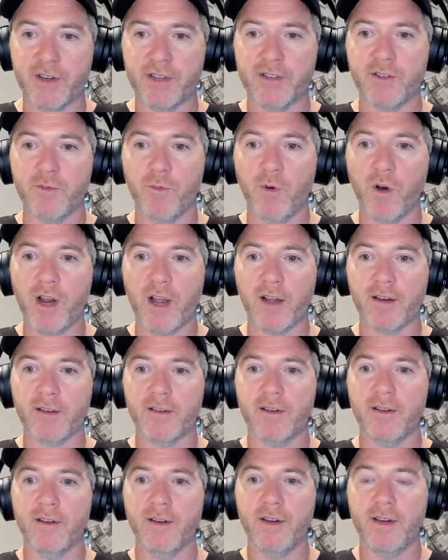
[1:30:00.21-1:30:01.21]
is to work out
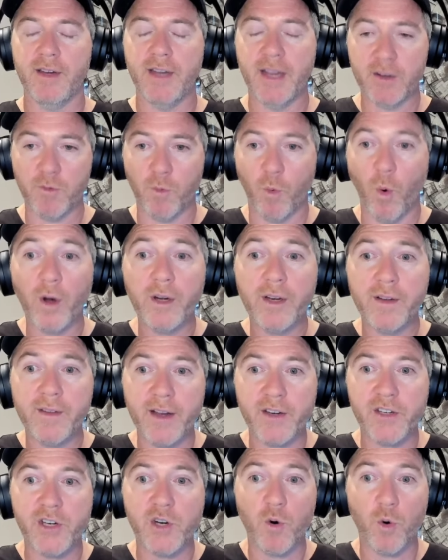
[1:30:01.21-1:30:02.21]
what is
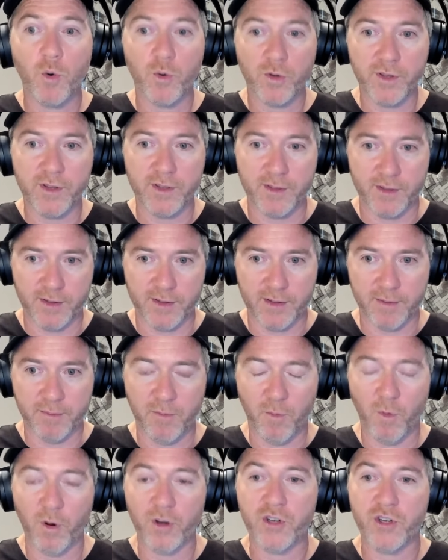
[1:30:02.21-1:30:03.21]
actually core to the system,
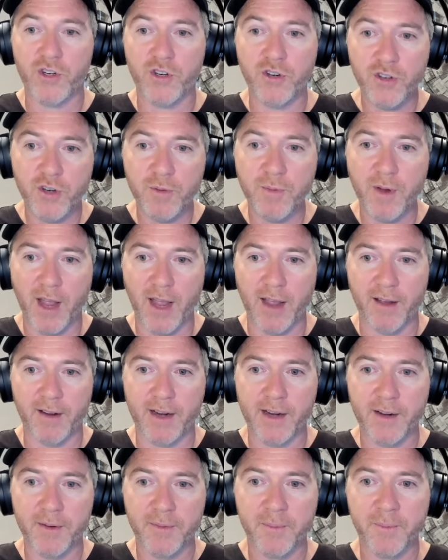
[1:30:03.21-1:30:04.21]
what should you be
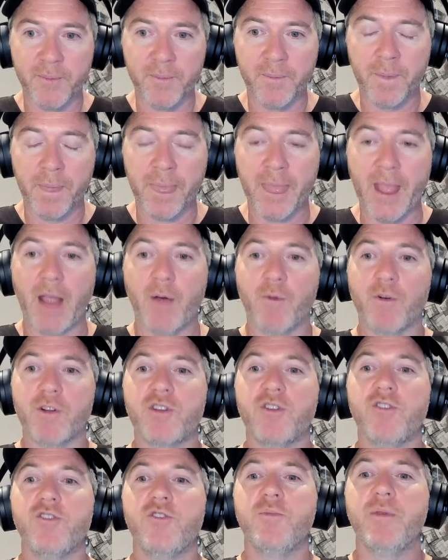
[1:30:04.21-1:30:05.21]
adding, and what
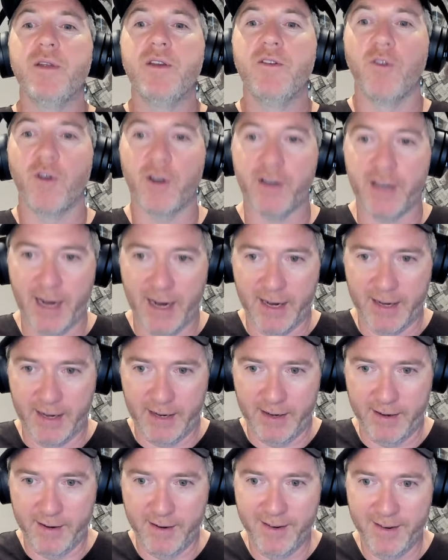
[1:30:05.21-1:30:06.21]
should you be not adding
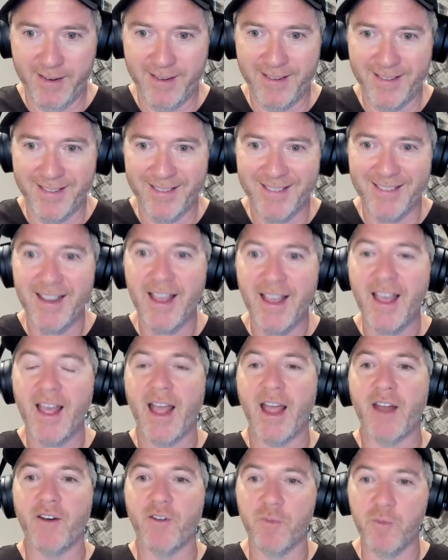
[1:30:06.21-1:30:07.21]

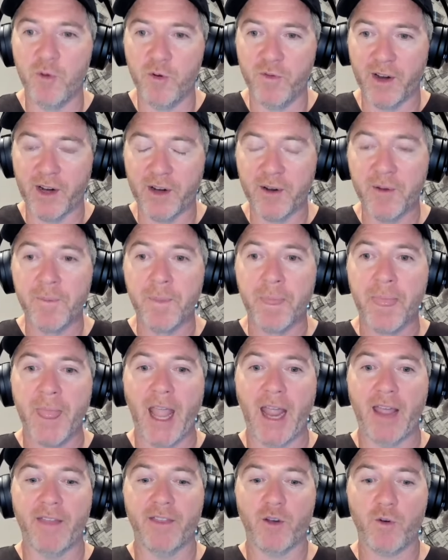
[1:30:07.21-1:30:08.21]
and removing.
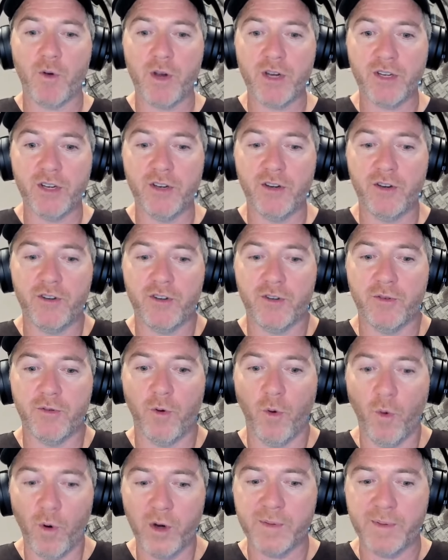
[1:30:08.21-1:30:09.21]
And the question you should
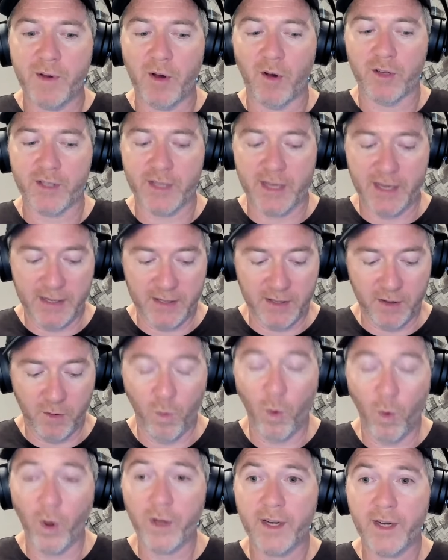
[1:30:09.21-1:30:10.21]
always be asking is,
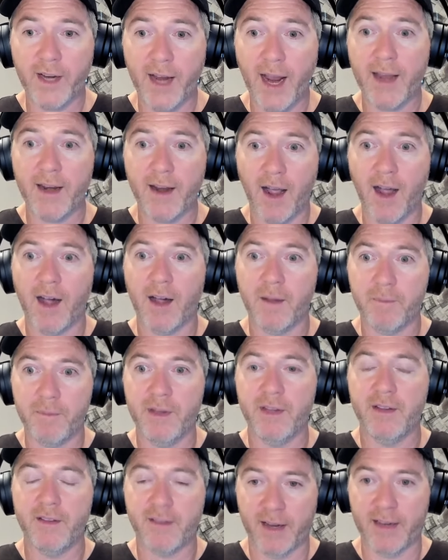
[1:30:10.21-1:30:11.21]
what can I
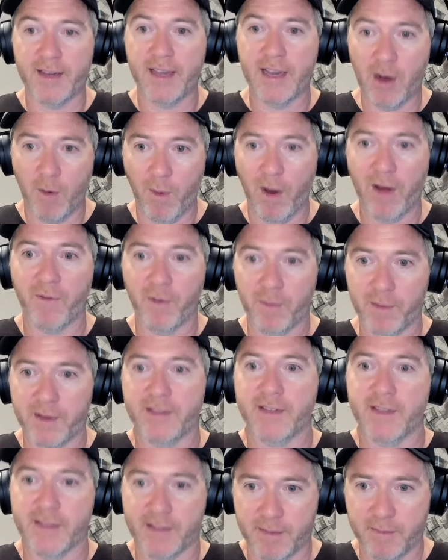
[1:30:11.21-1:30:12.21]
be taking away from the
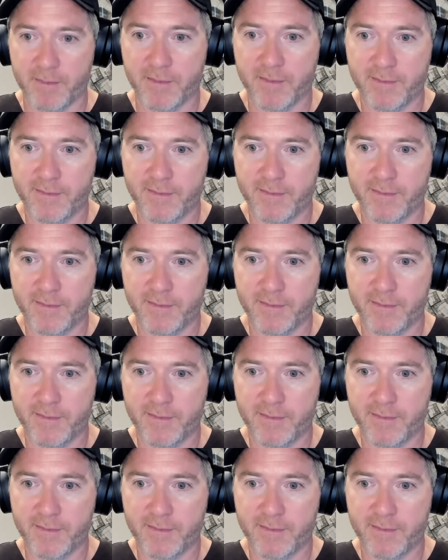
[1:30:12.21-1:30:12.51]
system?